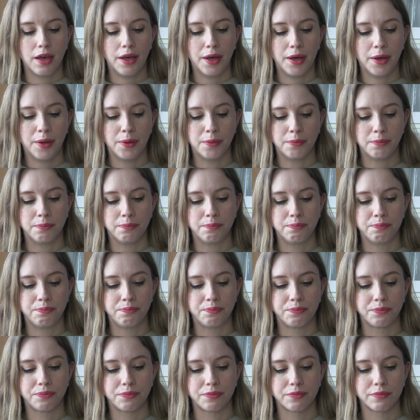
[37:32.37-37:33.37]

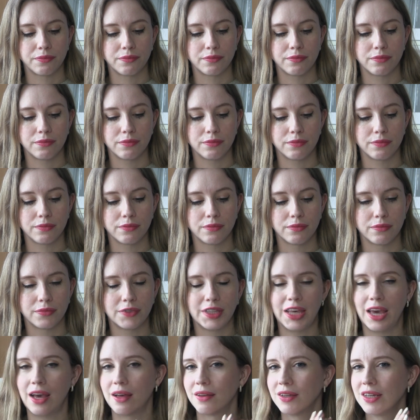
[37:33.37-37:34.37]

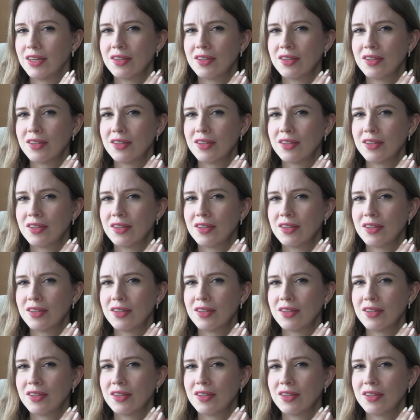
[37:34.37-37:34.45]
Yeah,